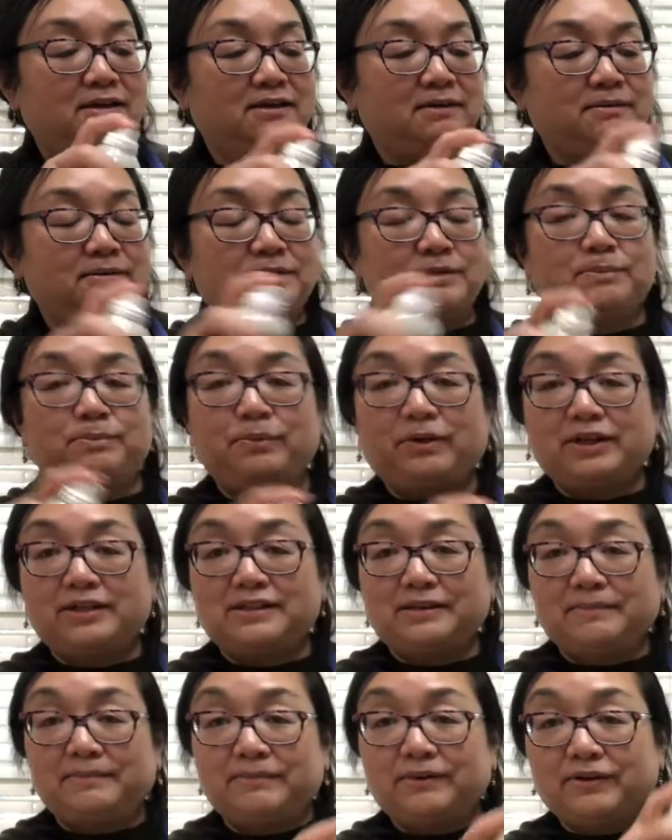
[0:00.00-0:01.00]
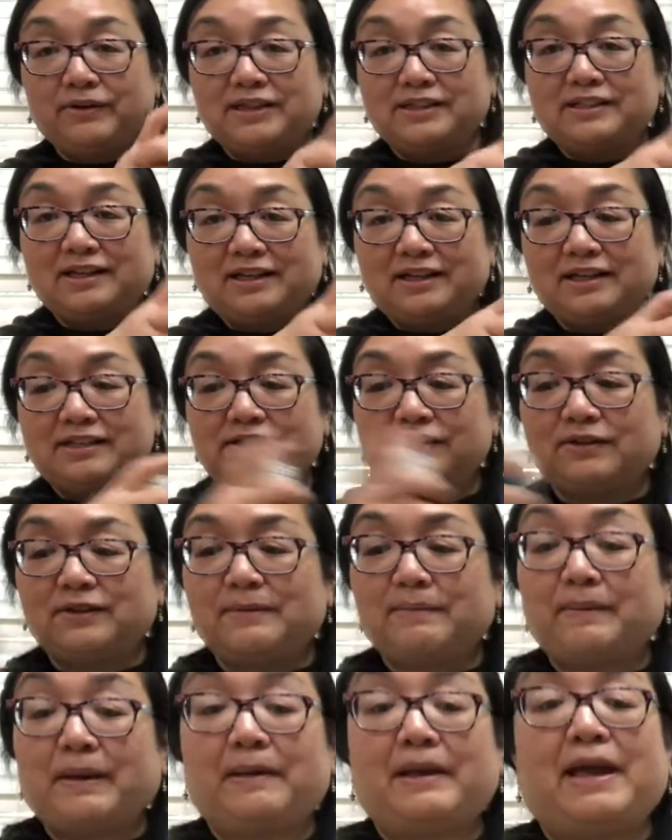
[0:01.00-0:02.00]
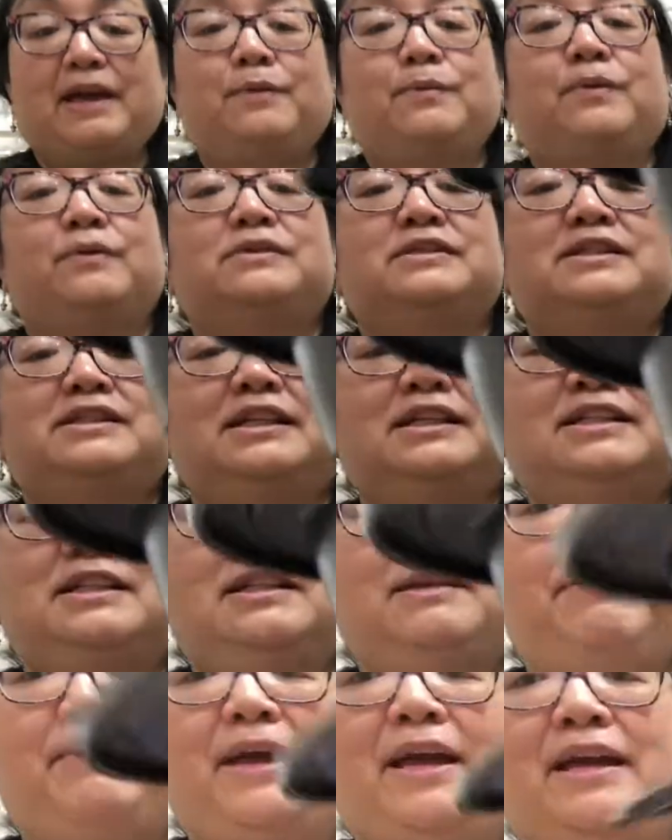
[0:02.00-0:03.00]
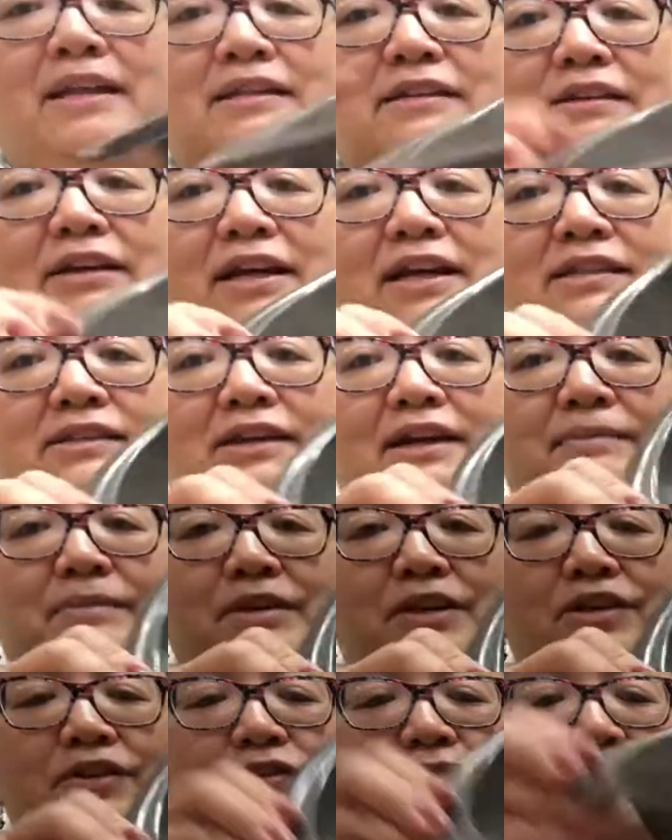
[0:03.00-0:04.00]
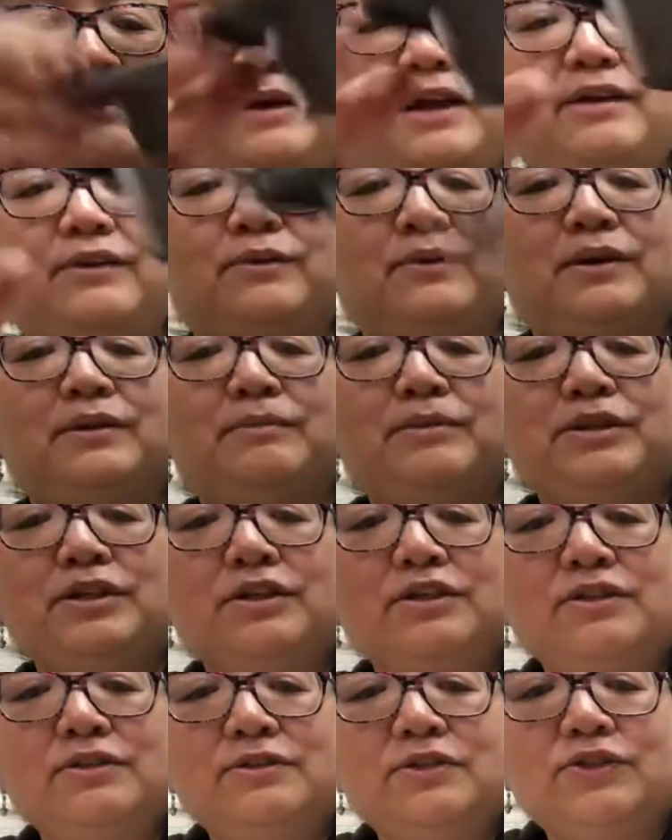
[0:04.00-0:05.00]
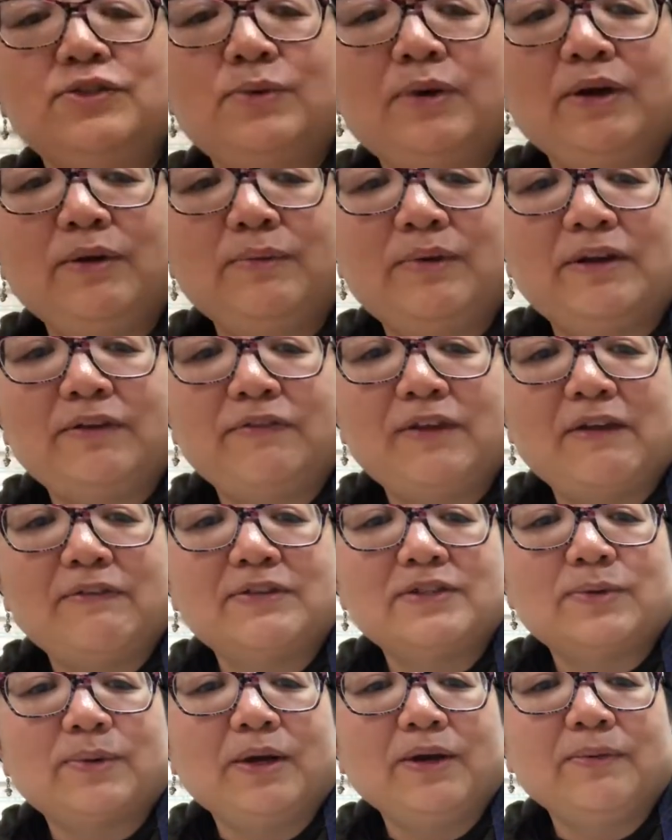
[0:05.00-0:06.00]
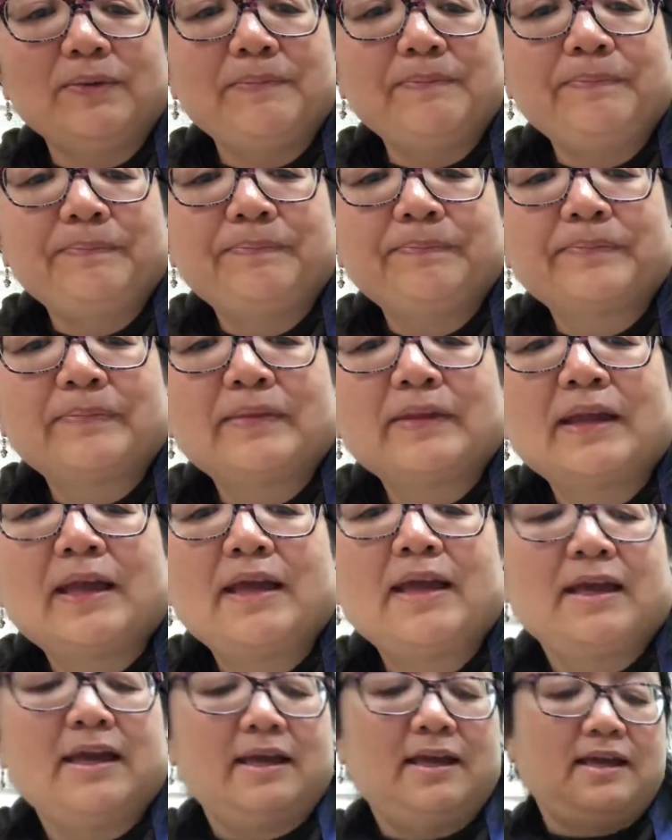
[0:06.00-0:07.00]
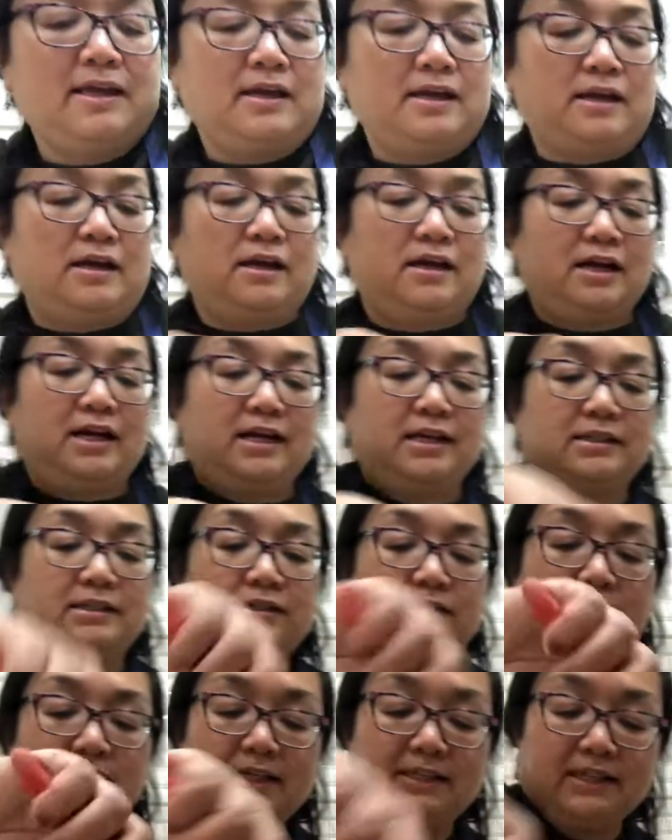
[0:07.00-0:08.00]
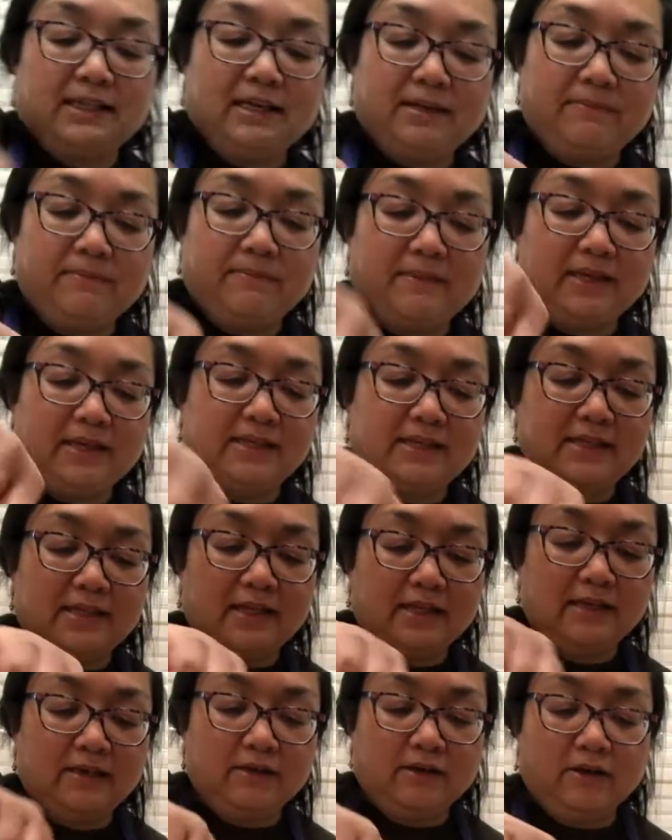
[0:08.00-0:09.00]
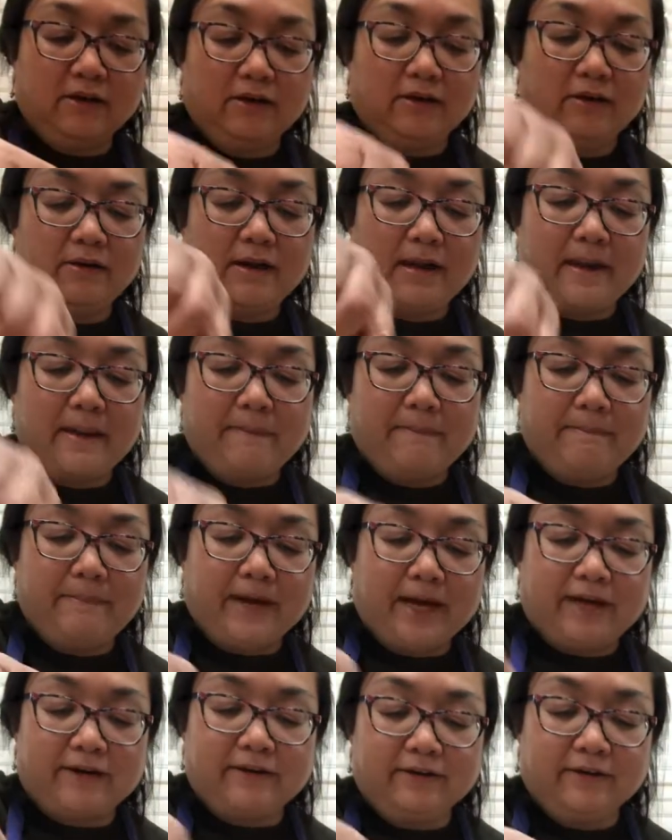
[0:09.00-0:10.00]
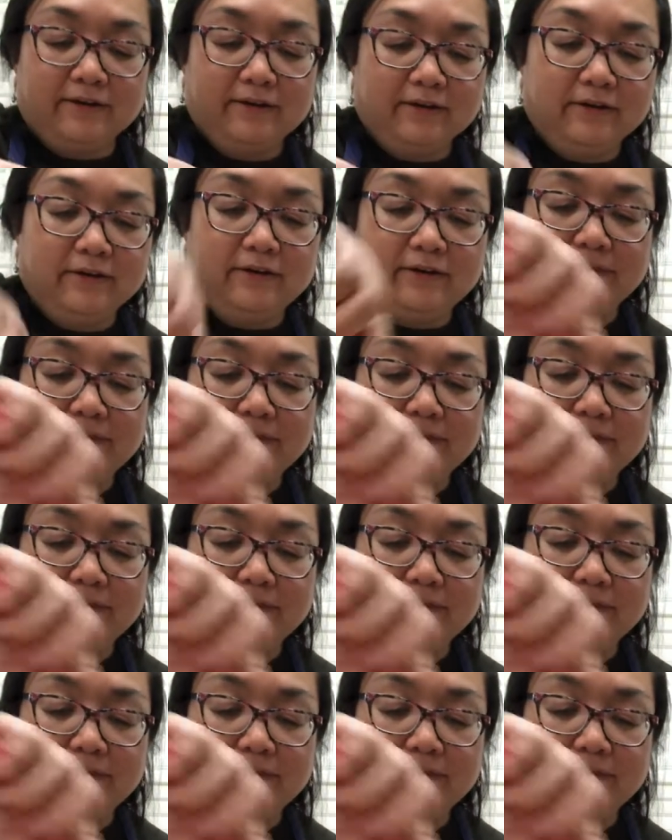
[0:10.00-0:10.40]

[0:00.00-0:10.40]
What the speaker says: spray some grease on it so the cake will stick to the pan, okay? So I'm gonna use a round one, but you can use a square one if you have a square one. All right, so let's keep mixing our batter.